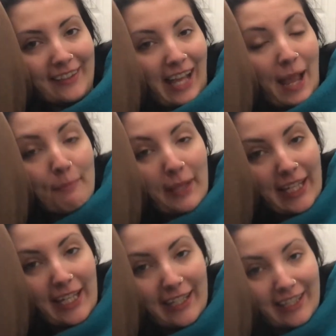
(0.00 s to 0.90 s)
I
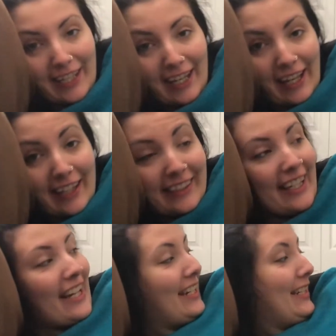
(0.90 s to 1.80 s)
peed in
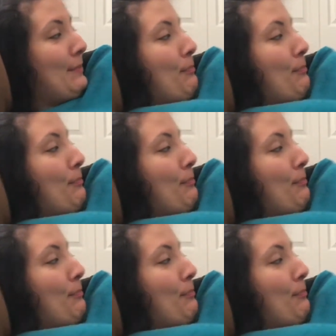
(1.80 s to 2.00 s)
Candy's